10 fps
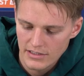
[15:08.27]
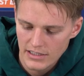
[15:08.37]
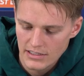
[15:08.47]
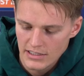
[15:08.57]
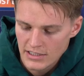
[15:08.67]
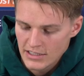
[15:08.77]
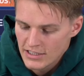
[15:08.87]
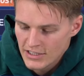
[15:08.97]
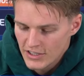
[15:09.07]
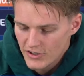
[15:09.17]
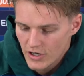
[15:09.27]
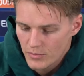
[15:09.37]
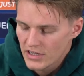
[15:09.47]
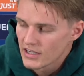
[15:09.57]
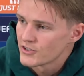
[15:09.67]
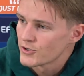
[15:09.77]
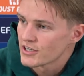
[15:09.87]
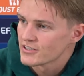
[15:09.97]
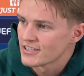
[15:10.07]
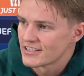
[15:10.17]
And then come again
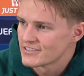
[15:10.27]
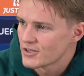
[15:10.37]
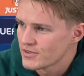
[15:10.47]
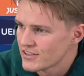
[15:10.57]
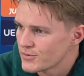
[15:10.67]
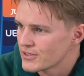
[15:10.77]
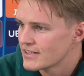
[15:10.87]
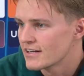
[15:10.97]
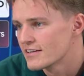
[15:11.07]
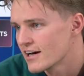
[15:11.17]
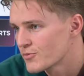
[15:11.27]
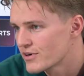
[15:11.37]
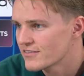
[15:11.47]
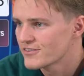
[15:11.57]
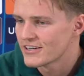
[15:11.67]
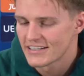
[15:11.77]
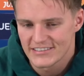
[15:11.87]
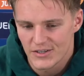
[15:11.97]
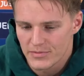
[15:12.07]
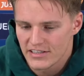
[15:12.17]
Newcastle and it's unbelievable, and then now Brentford and
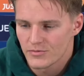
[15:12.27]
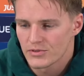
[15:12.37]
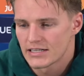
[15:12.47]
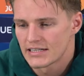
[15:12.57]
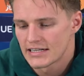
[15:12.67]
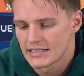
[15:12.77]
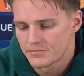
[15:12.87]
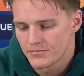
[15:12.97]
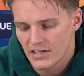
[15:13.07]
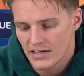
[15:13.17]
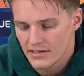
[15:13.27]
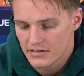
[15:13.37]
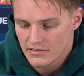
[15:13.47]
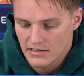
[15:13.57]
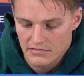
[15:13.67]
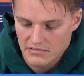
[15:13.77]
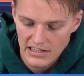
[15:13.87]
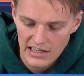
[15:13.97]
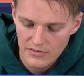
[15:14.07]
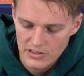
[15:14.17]
it's unbelievable, and uh, yeah, they, they, they
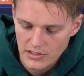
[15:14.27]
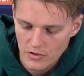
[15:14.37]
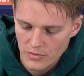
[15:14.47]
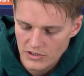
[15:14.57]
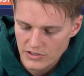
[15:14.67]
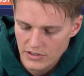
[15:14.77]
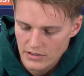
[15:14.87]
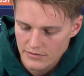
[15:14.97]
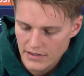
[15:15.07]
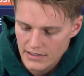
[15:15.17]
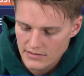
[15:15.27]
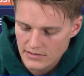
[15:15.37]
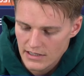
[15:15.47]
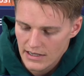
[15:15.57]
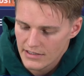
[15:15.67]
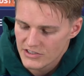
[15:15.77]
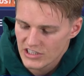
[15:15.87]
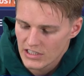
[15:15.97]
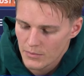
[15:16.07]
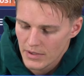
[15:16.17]
give us so much, you know, the fans, the
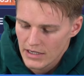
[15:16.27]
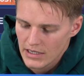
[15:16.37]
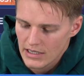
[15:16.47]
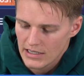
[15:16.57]
energy they make.